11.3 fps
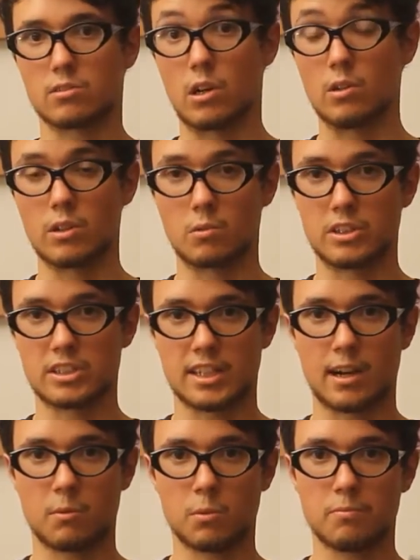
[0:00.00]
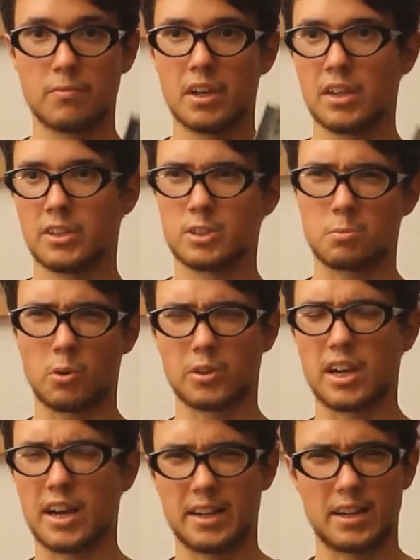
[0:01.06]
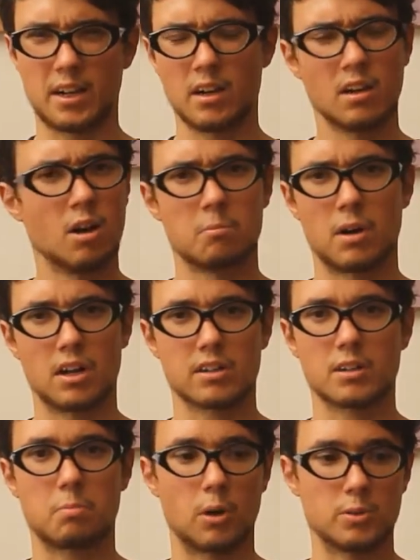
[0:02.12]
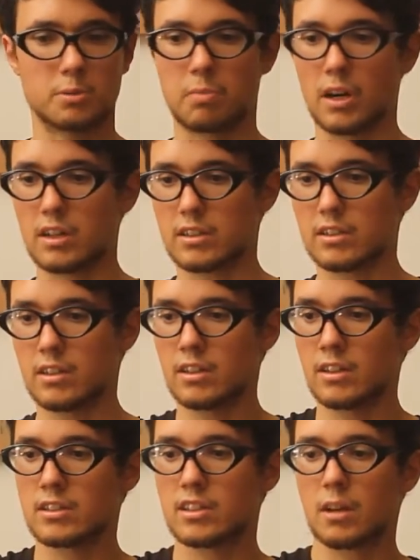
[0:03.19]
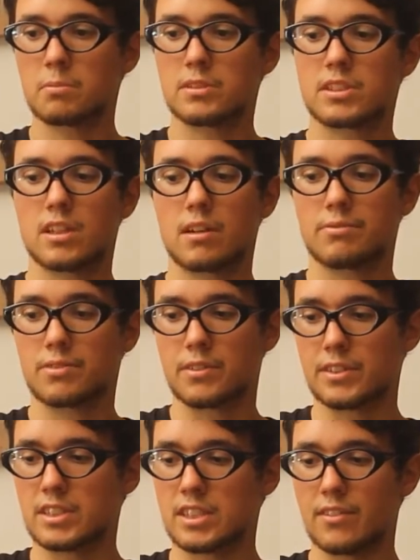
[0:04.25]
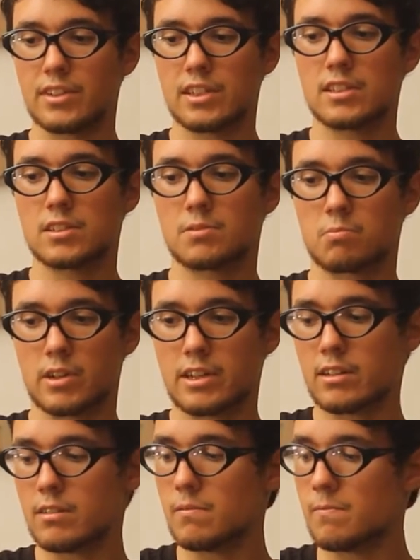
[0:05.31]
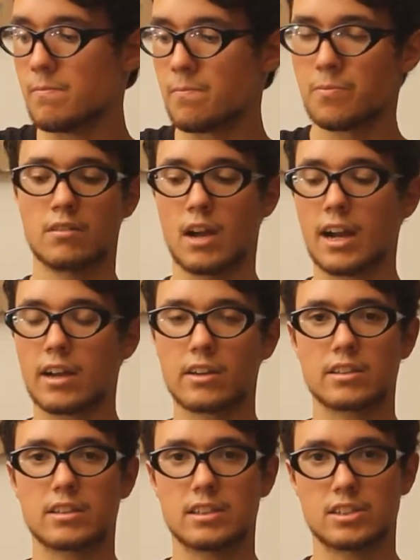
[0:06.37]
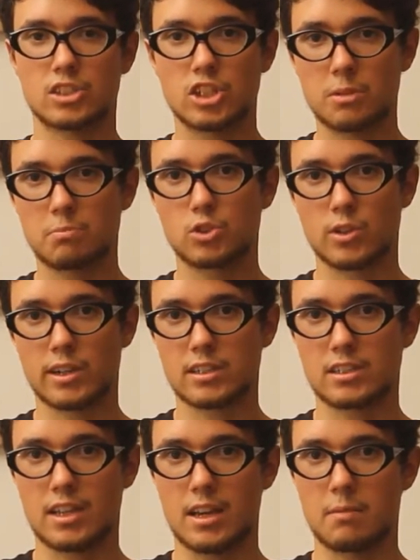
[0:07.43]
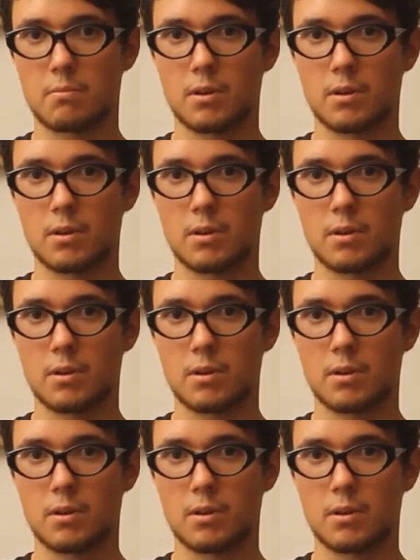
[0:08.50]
Only Ones album. These are both kind of punk, post-punk type of stuff from the 70s, Britain. I got this Cheap Trick tape,